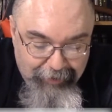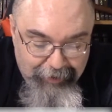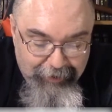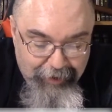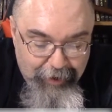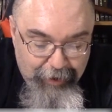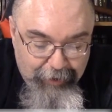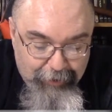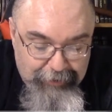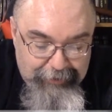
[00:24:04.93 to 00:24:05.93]
It
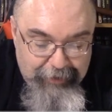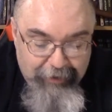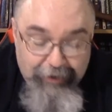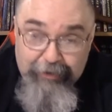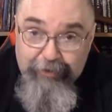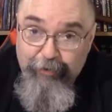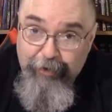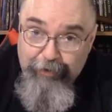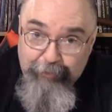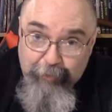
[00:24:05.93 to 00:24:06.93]
costs 10,000
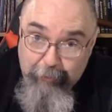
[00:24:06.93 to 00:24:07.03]
credits per